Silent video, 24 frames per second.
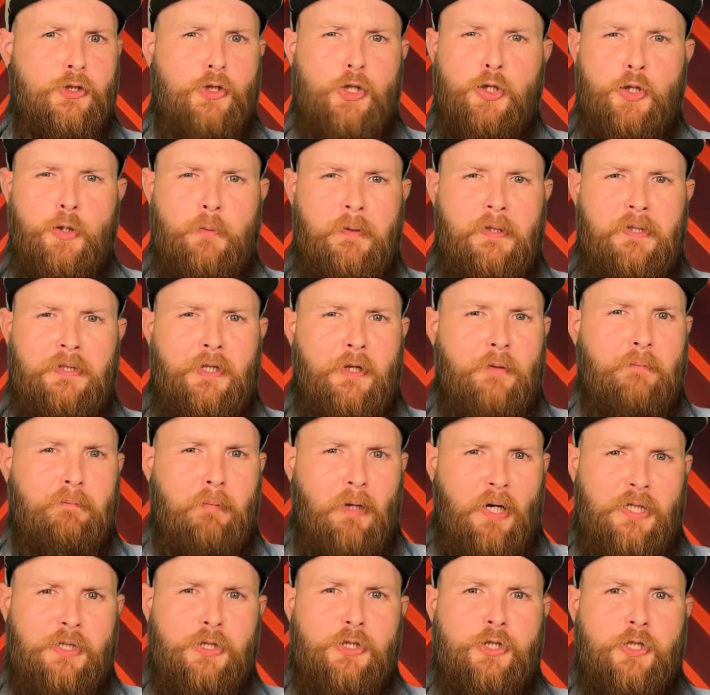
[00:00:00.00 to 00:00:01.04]
human
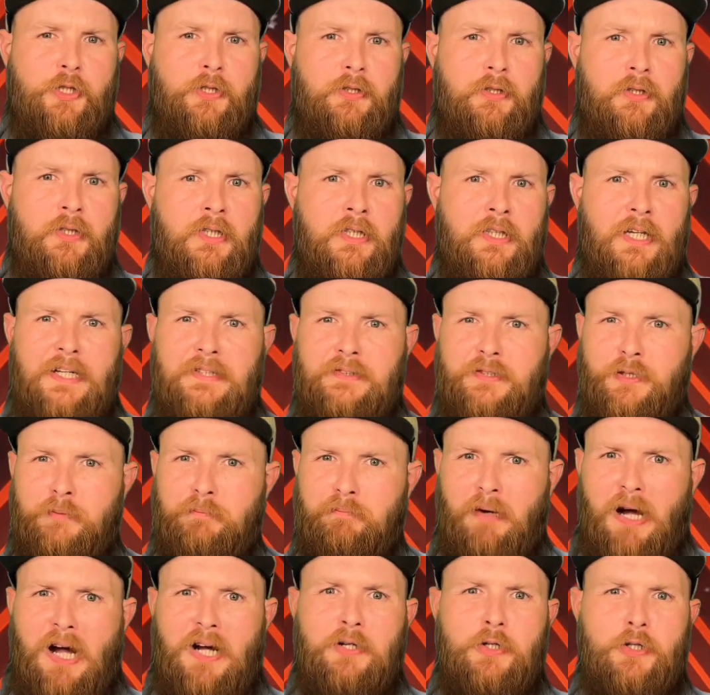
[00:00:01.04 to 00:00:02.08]
combustion, and some
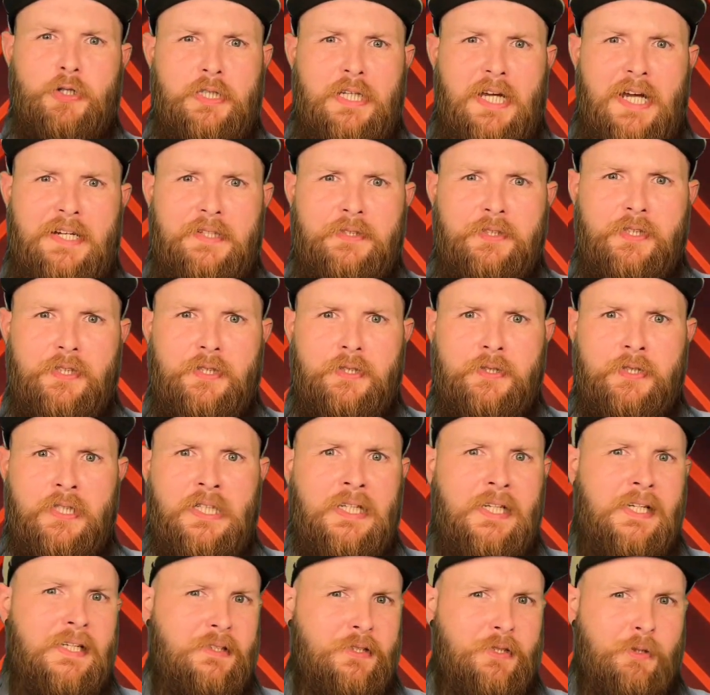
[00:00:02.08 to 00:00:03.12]
modern cases,
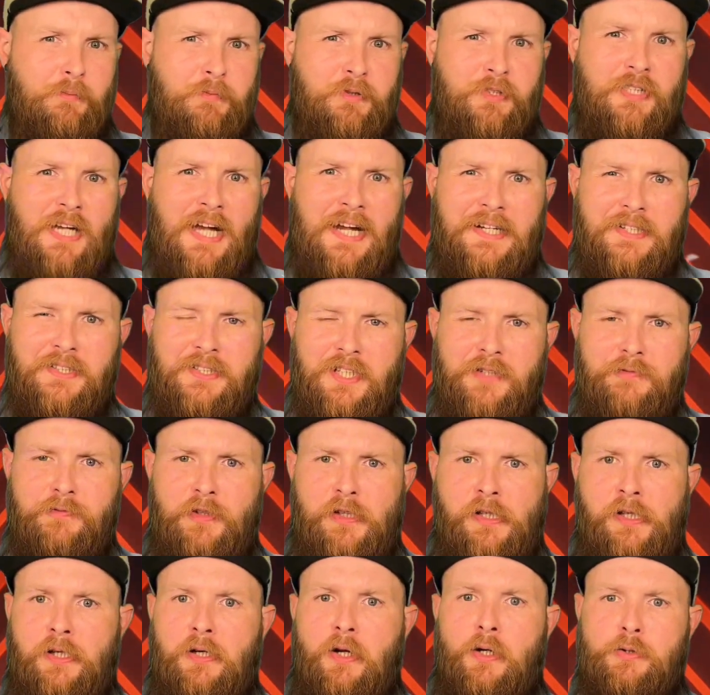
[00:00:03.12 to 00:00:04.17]
and some
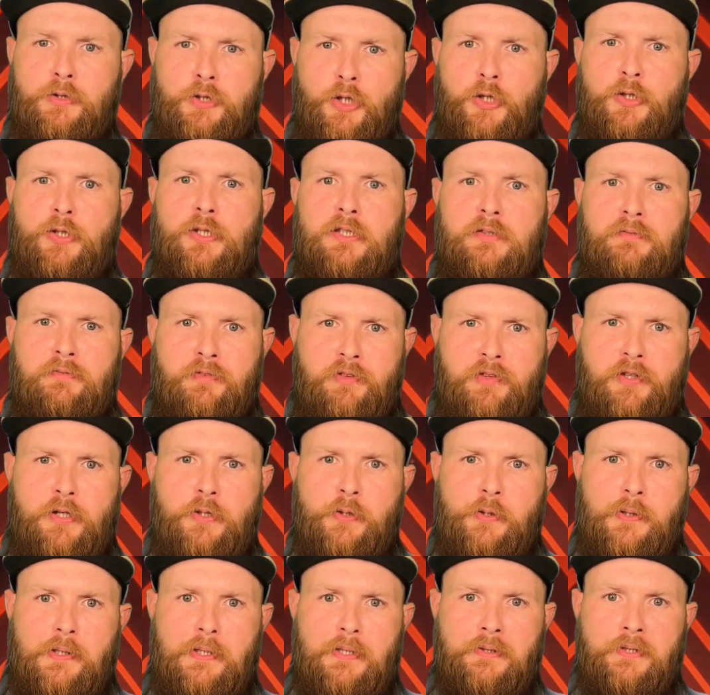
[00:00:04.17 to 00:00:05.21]
scientific and alternative
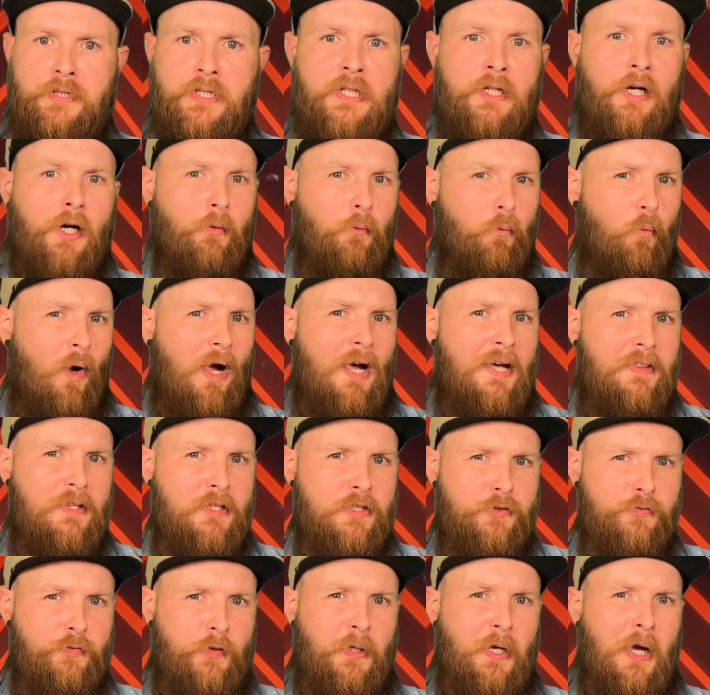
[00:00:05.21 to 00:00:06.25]
theories on why
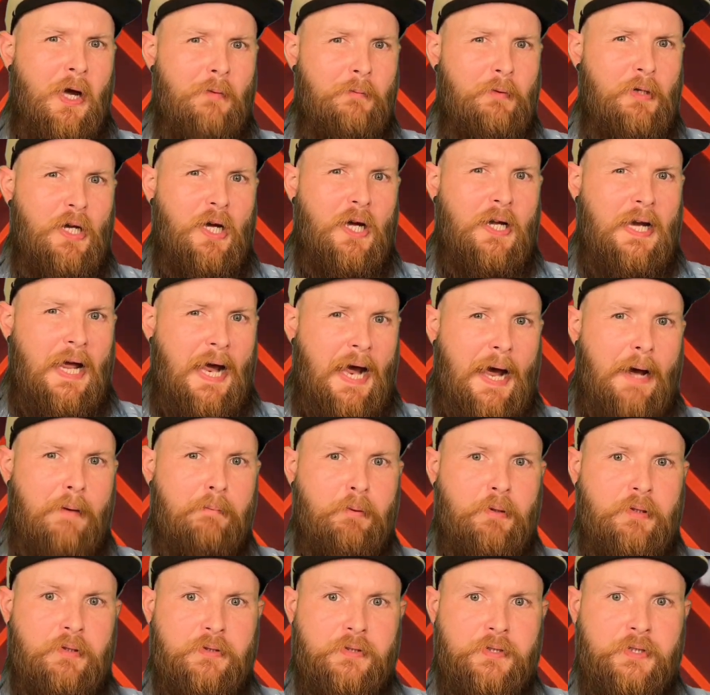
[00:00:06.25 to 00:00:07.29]
this phenomenon
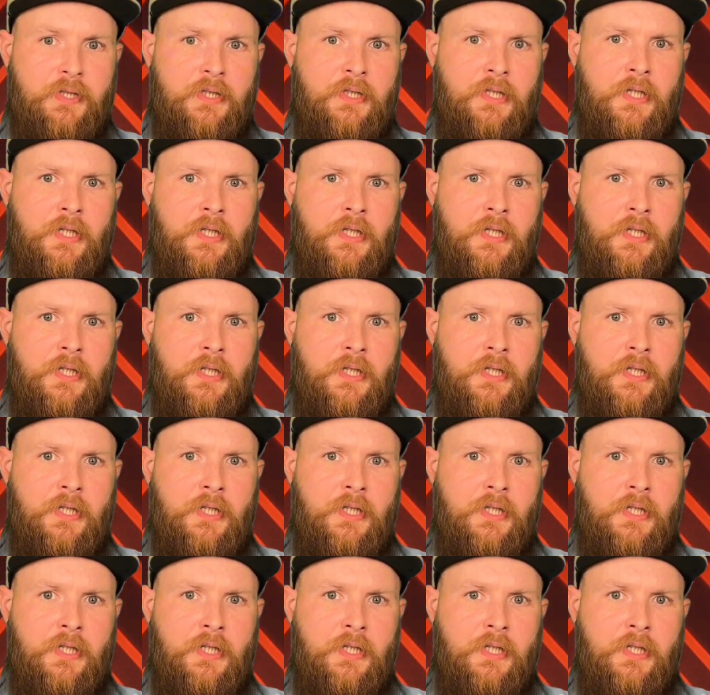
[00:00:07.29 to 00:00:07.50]
happens.